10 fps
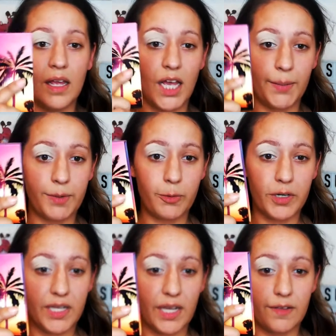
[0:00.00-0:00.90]
I'm going to be
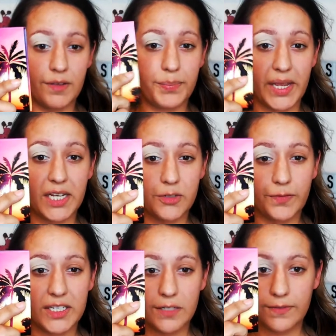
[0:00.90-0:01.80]
working out of the BH
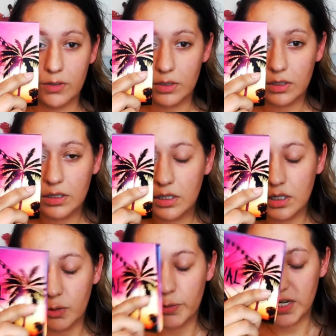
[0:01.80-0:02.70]
Festival,
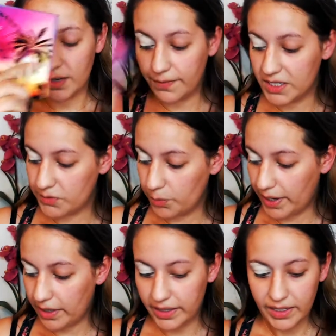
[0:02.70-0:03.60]
or Weekend Festival
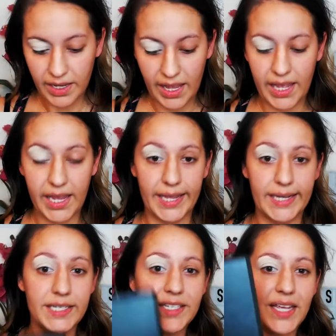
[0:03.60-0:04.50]
palette,
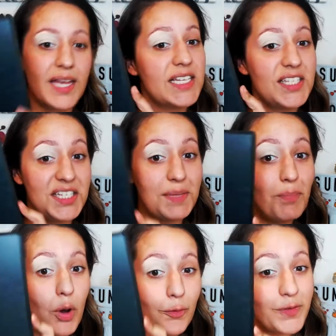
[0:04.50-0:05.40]
and the
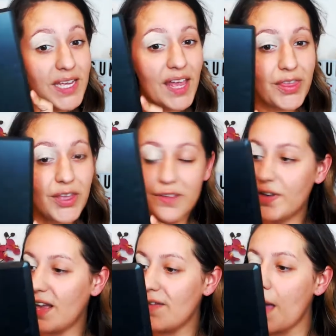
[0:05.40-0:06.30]
Morphe
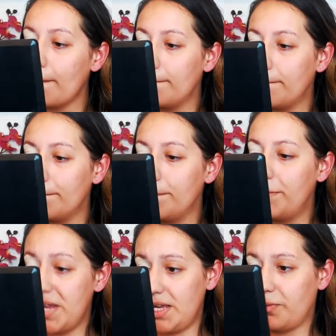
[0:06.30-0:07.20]

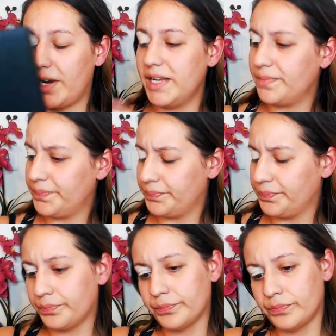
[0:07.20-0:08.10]
35B, right?
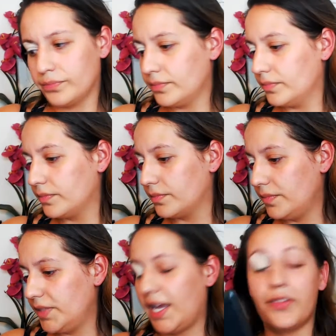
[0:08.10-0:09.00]

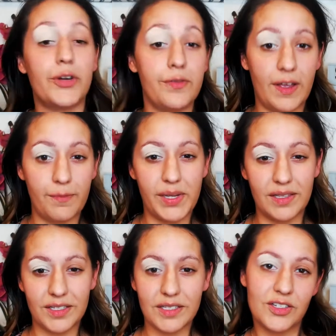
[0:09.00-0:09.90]
Yeah, 35B.
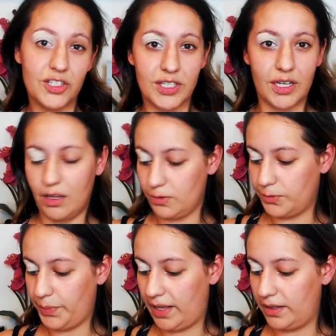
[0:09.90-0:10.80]
This is just the
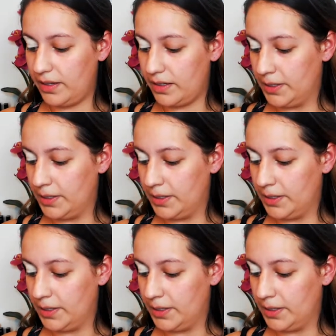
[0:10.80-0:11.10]
colorful palette.